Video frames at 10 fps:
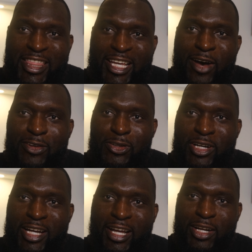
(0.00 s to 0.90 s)
think I was gonna
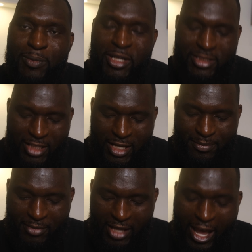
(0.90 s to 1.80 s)
like it that much.
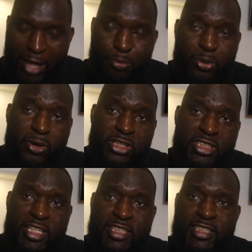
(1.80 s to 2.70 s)
I had
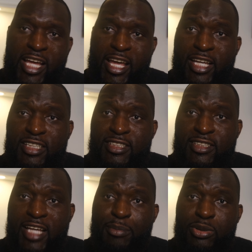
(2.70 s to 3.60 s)
purchased a
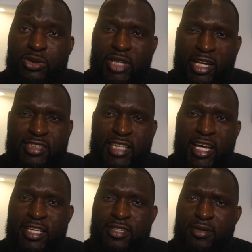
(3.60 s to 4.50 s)
sample, like a
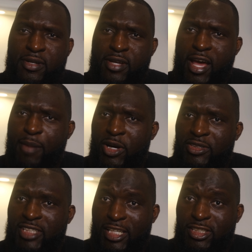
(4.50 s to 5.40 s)
10
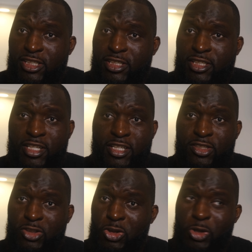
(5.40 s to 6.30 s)
ml tester,
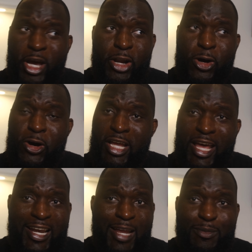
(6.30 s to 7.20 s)
to try it on,
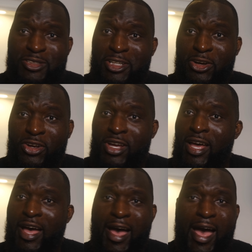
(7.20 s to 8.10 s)
and let me tell you,
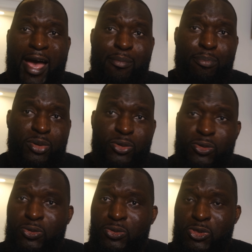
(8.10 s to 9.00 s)
I
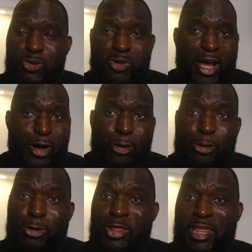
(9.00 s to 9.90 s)
blew through that
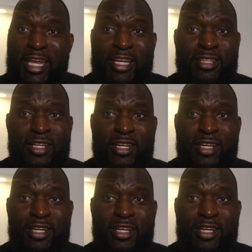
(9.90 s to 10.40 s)
whole thing